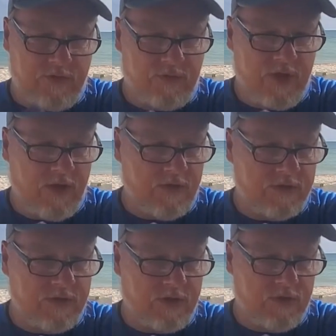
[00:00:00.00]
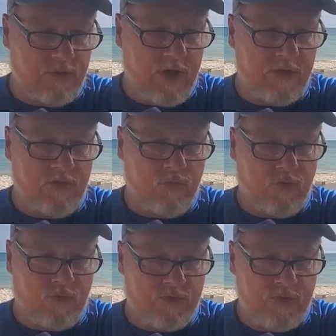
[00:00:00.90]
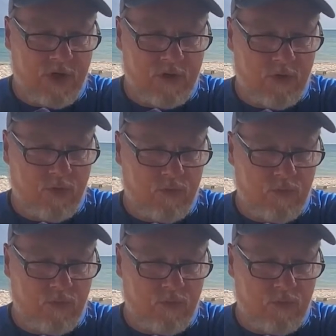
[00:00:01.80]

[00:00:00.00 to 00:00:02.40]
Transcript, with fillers: you down. It's like you got the world. You got no